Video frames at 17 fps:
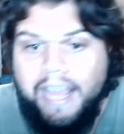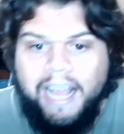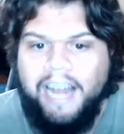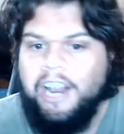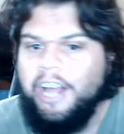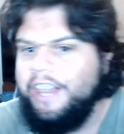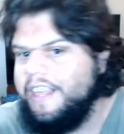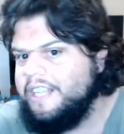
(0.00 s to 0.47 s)

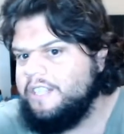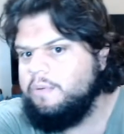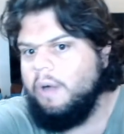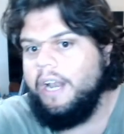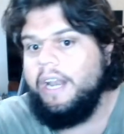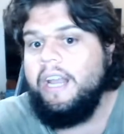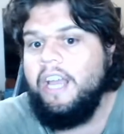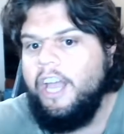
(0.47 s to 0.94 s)
And like this
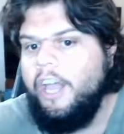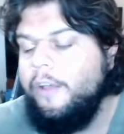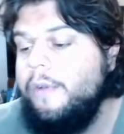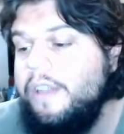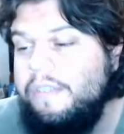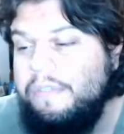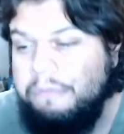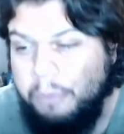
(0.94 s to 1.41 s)
one,
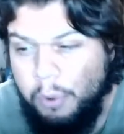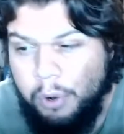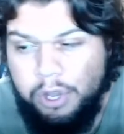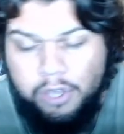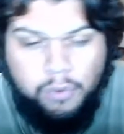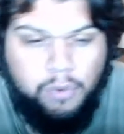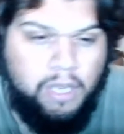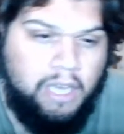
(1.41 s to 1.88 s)
only four
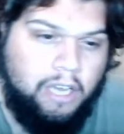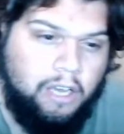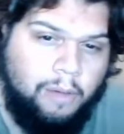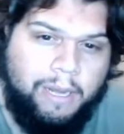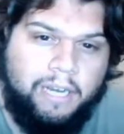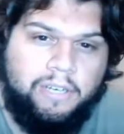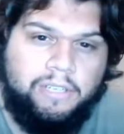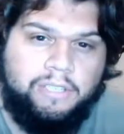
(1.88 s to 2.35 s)
unique
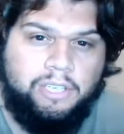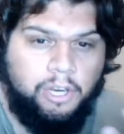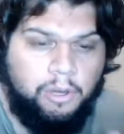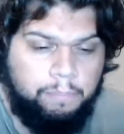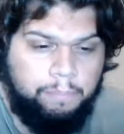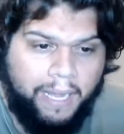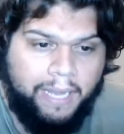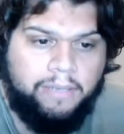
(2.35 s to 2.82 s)
commenters, so
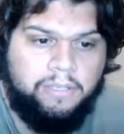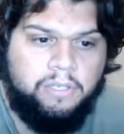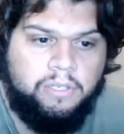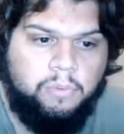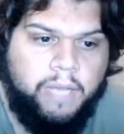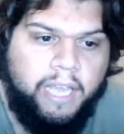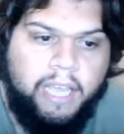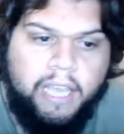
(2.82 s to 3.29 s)
you're bound
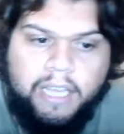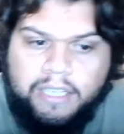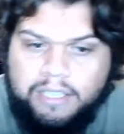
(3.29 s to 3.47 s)
to win.